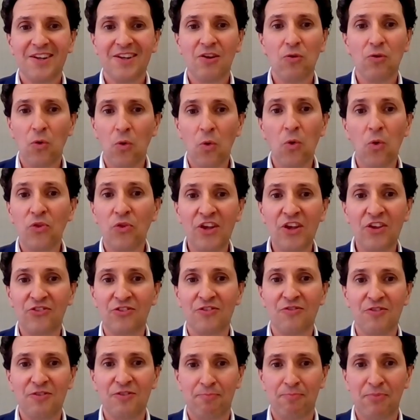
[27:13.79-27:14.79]
All
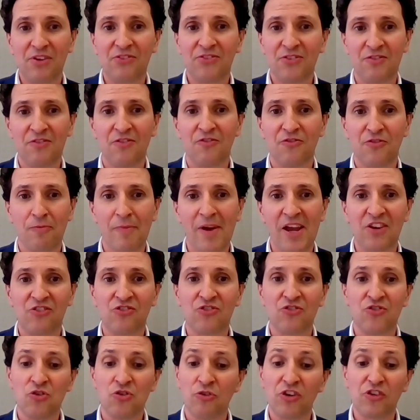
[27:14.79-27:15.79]
these bits of
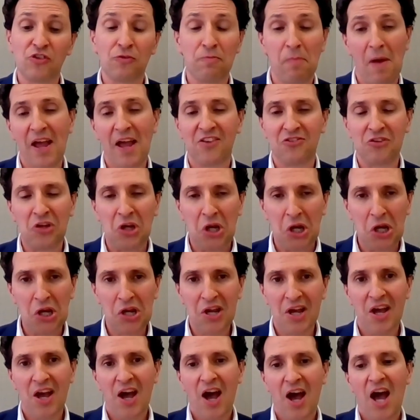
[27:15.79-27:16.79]
information you're expecting.
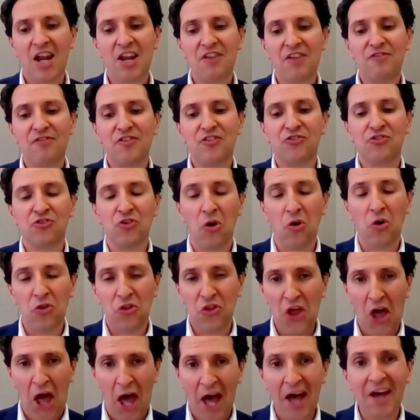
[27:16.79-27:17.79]
And if it's
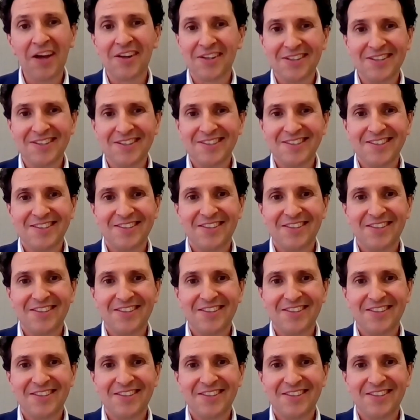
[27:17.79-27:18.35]
not there,